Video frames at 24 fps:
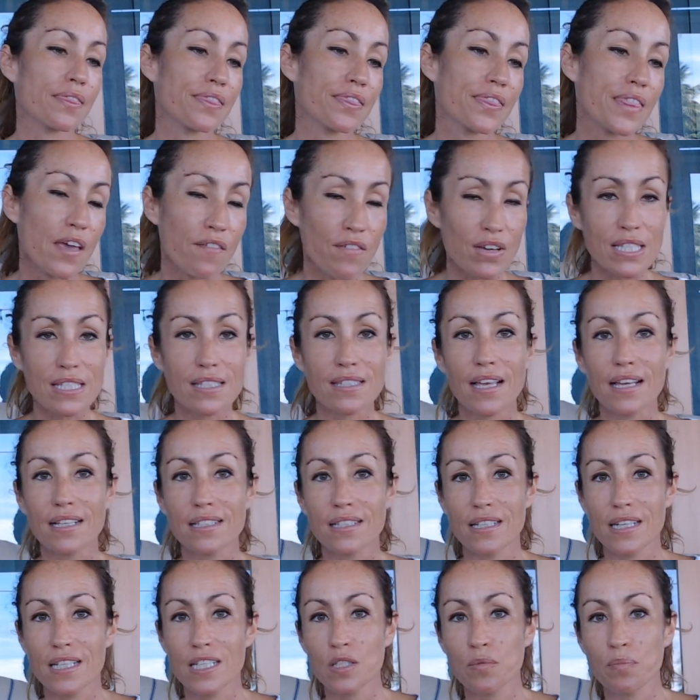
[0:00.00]

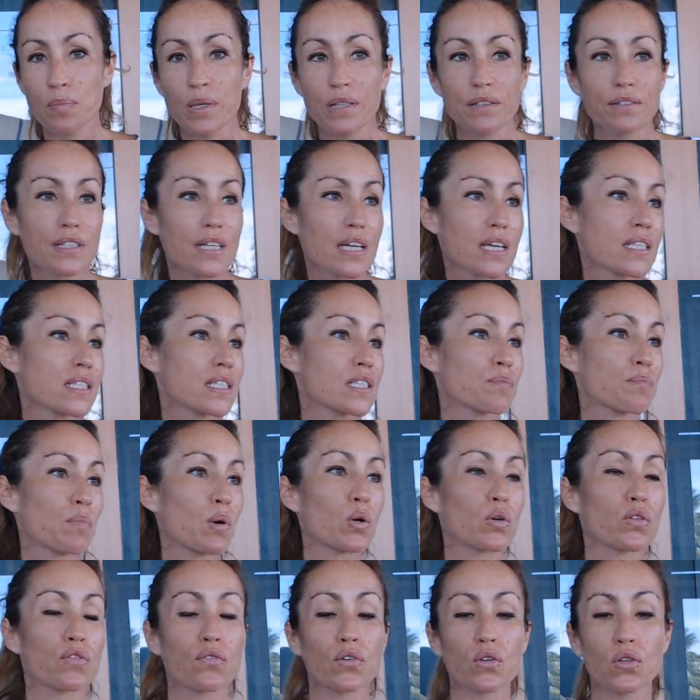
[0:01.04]
devastating experience
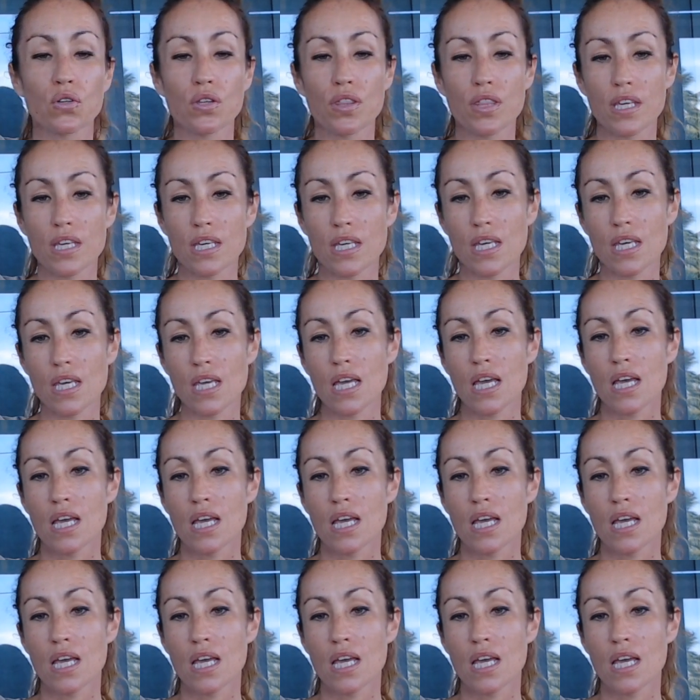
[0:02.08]
both for the